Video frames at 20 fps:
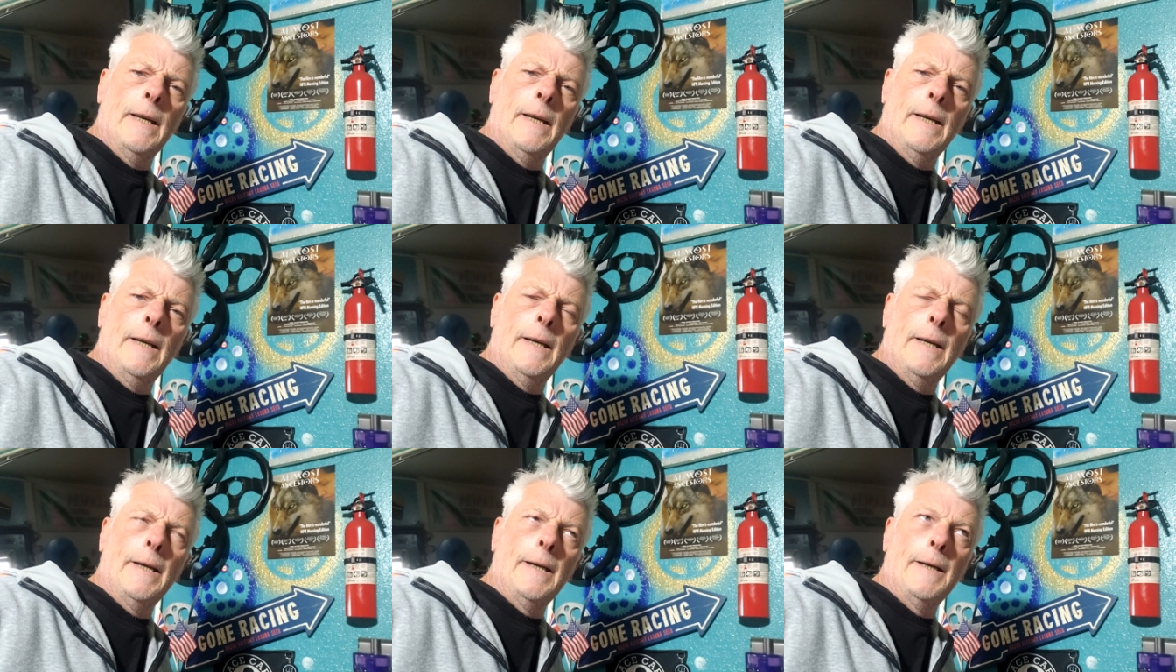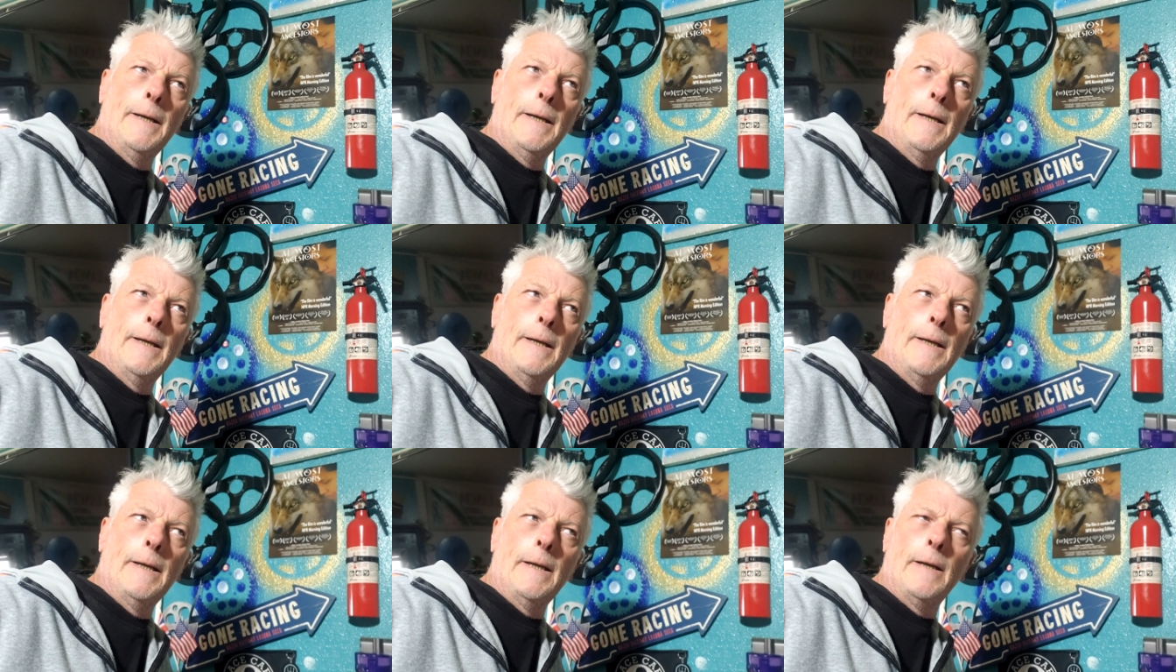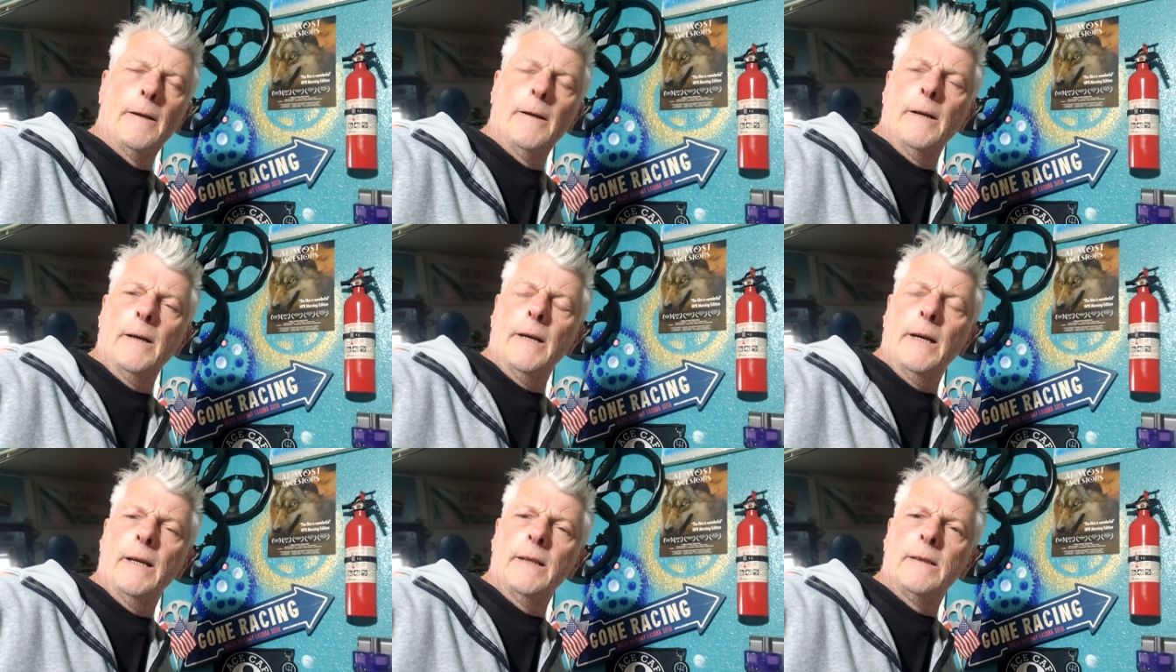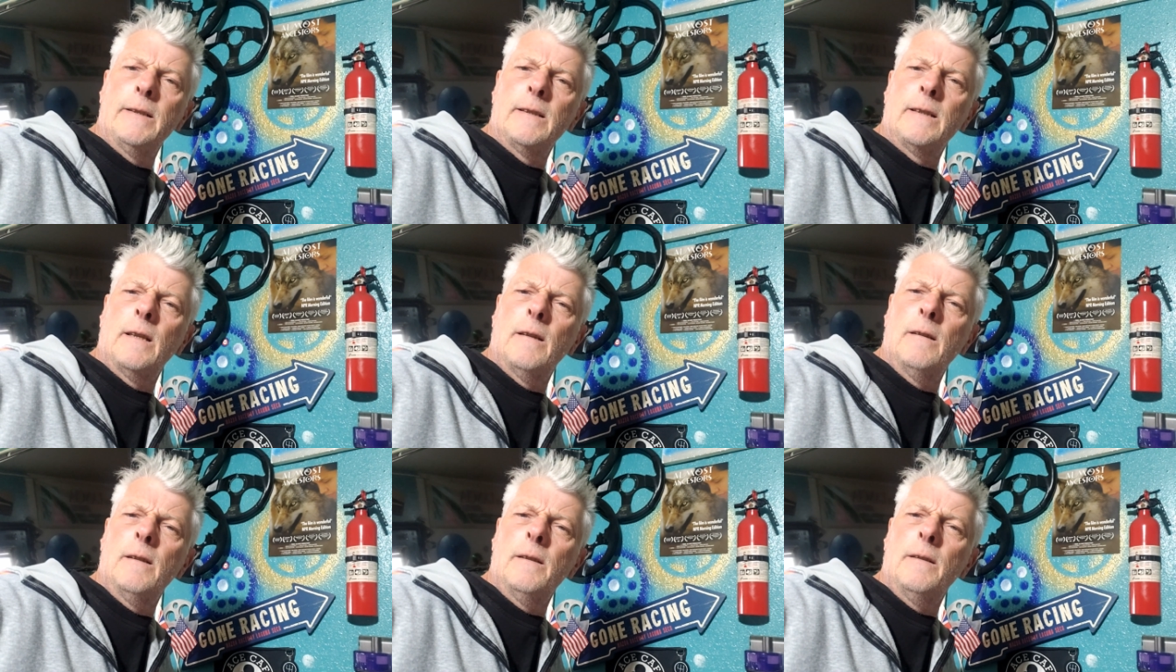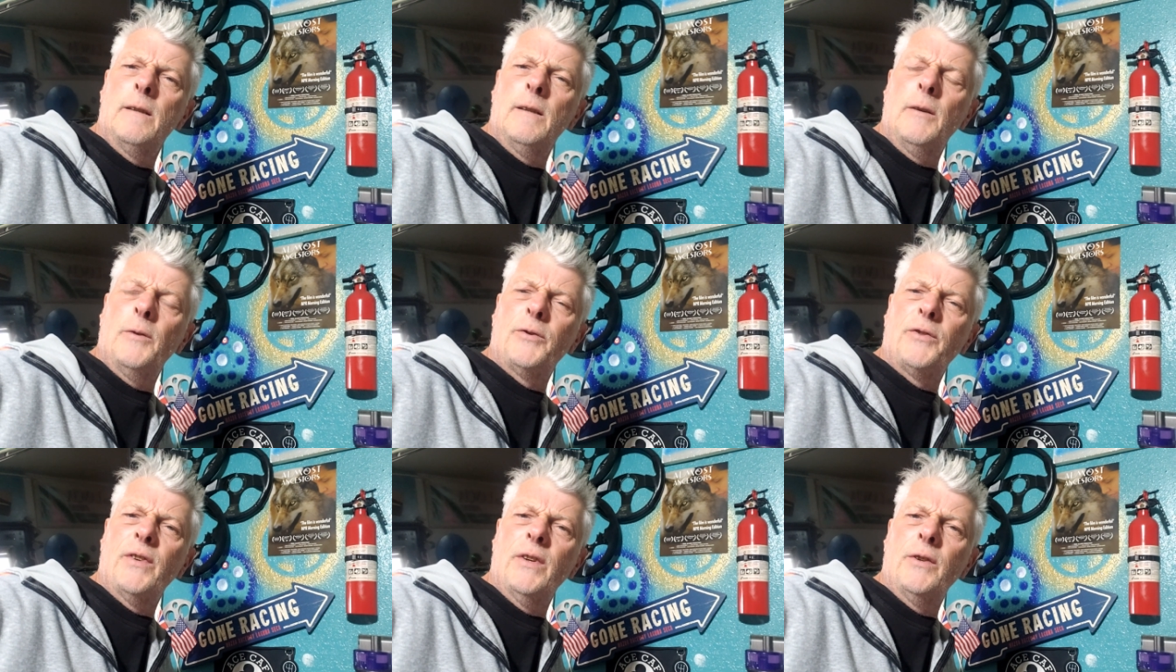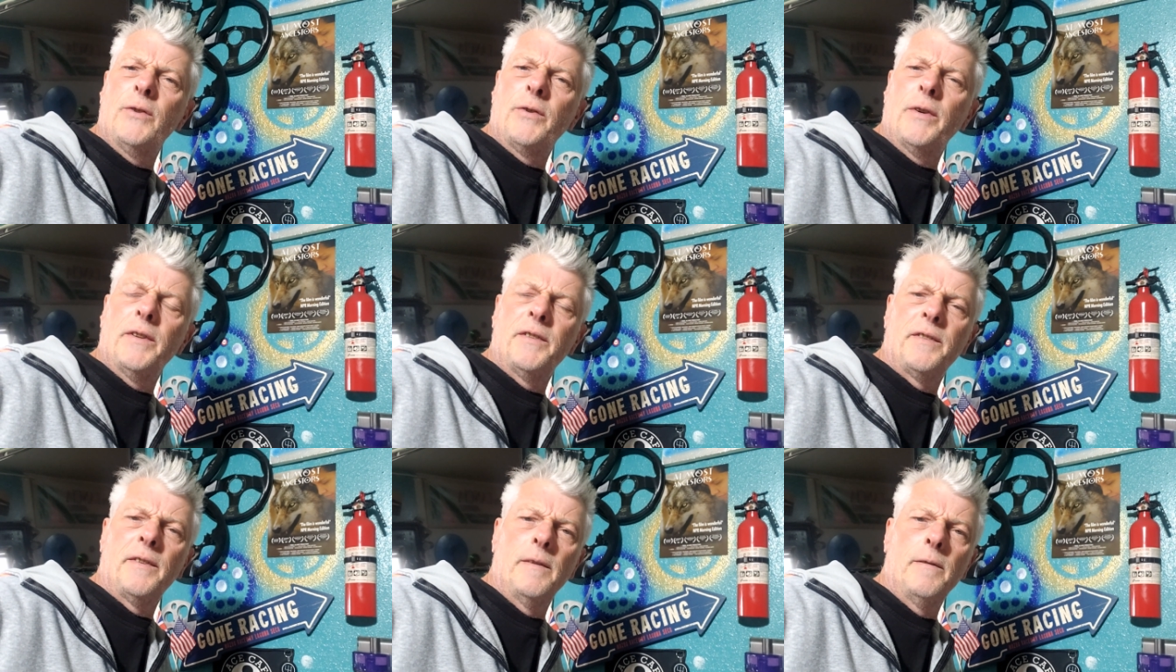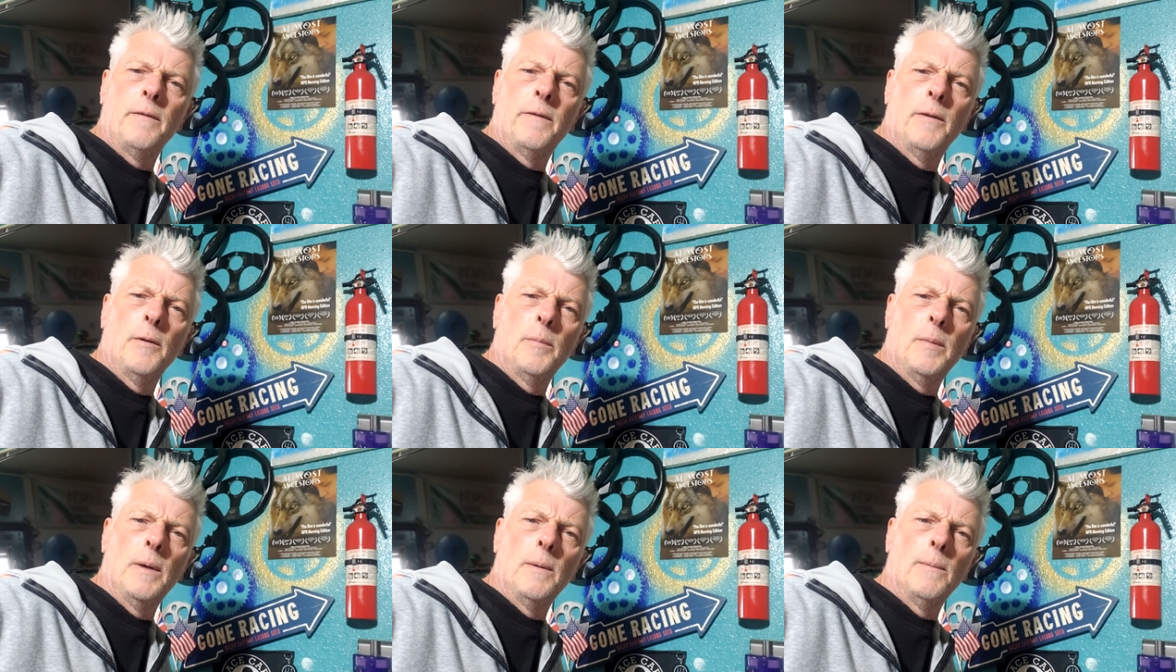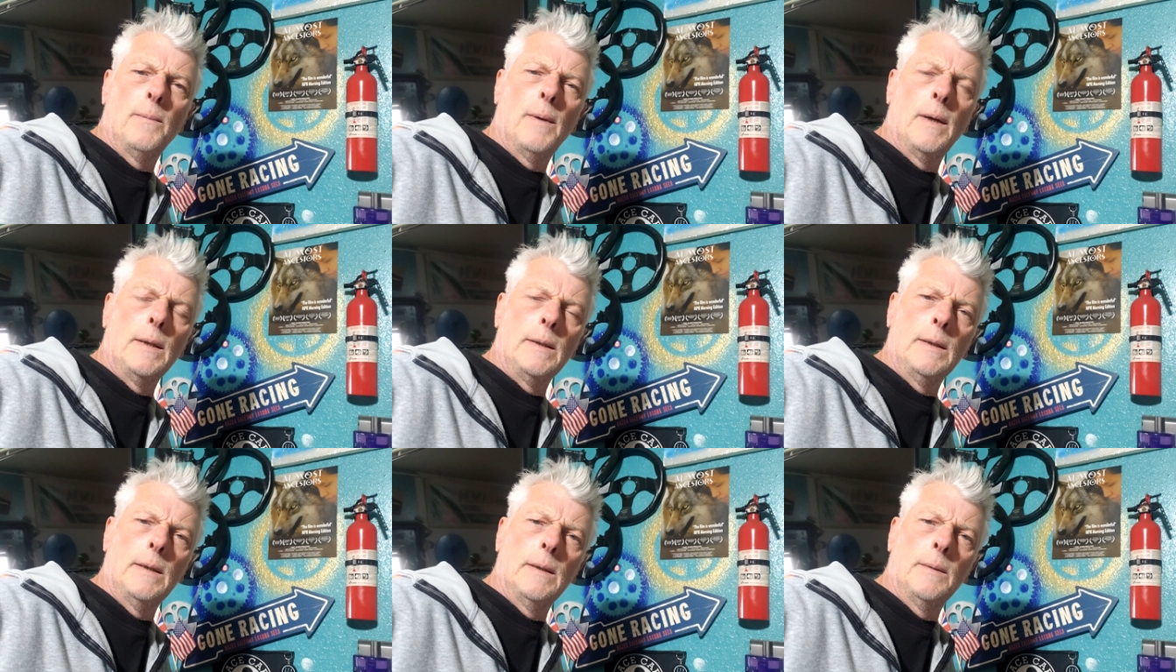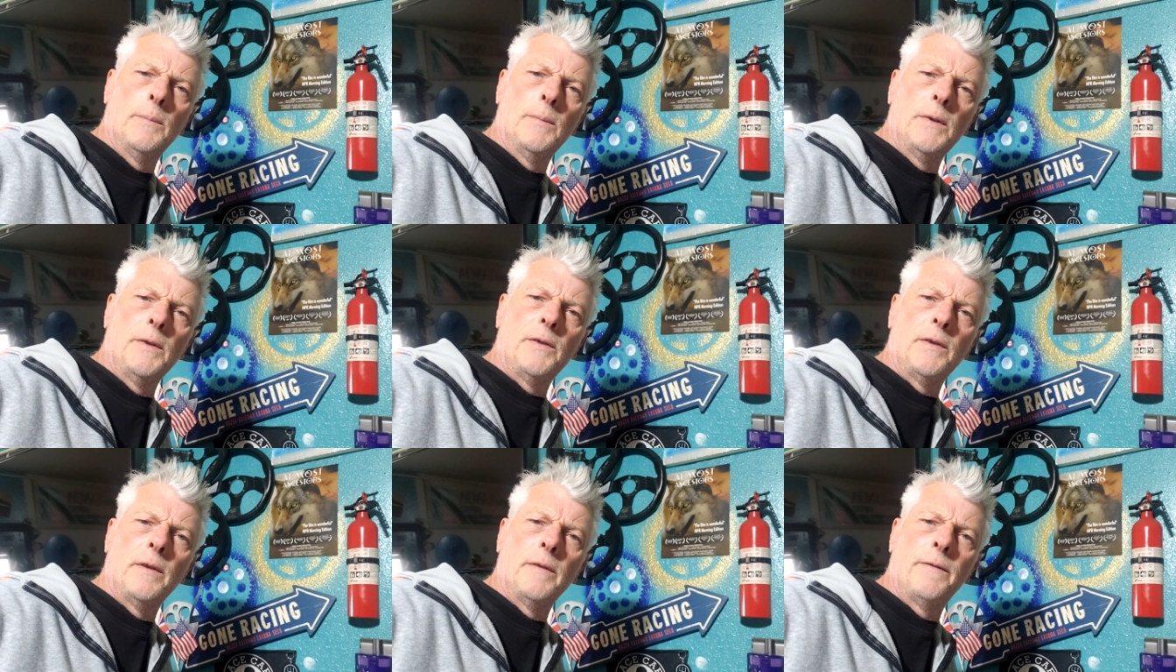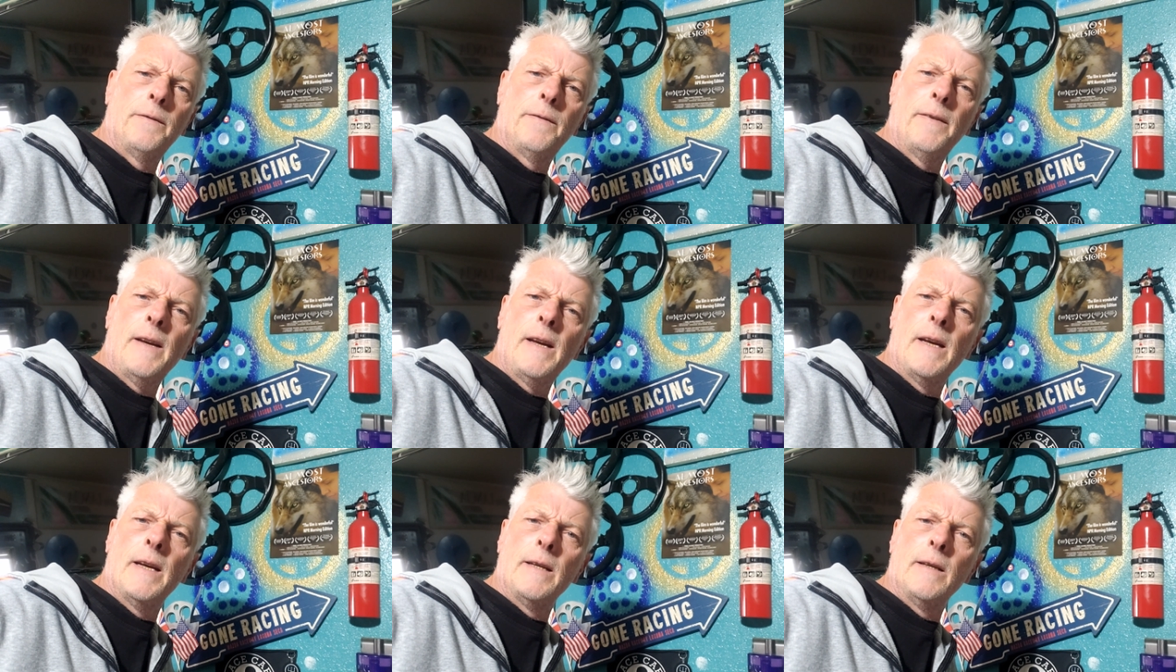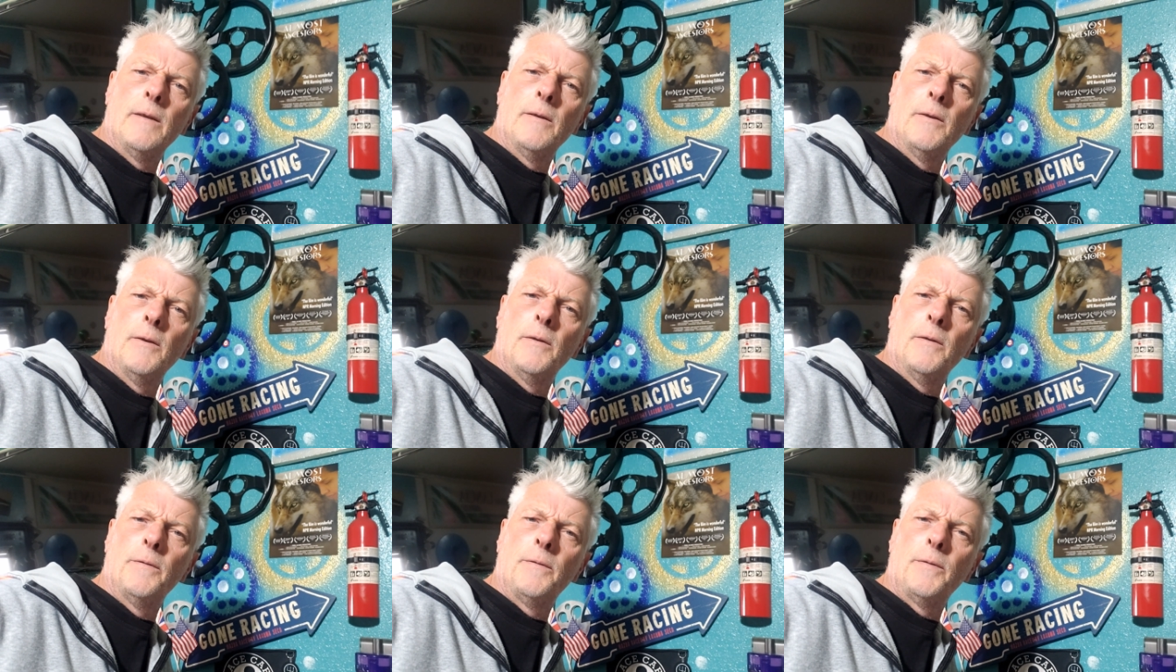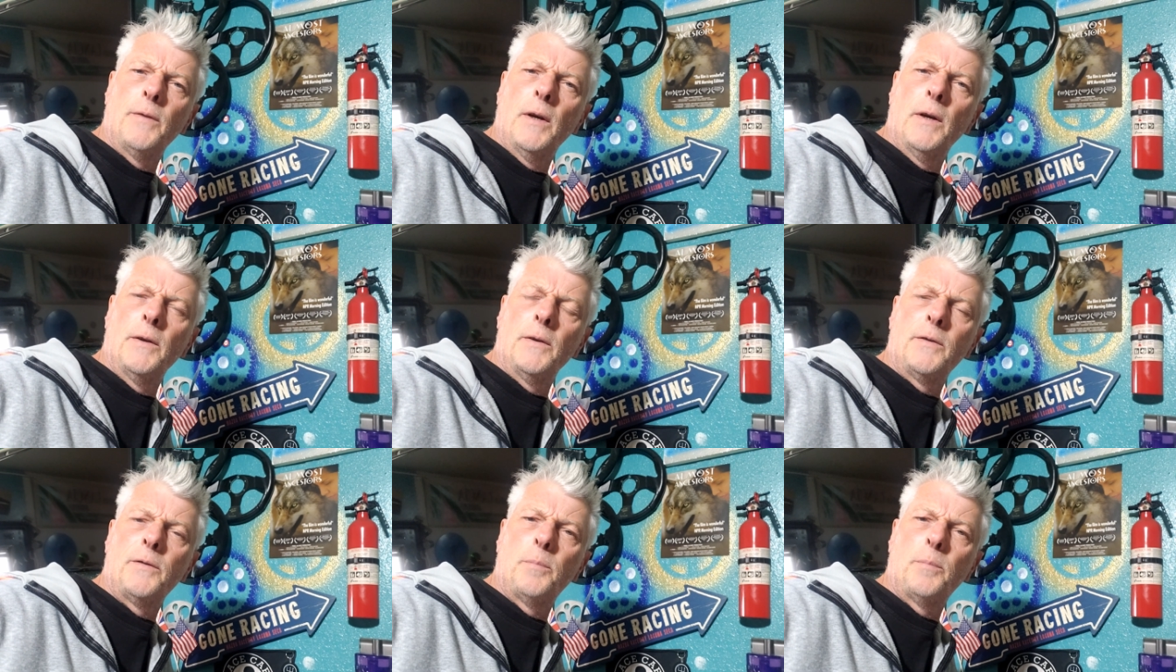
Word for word: uh, I had kind of lost interest in Formula One and was a fan of uh,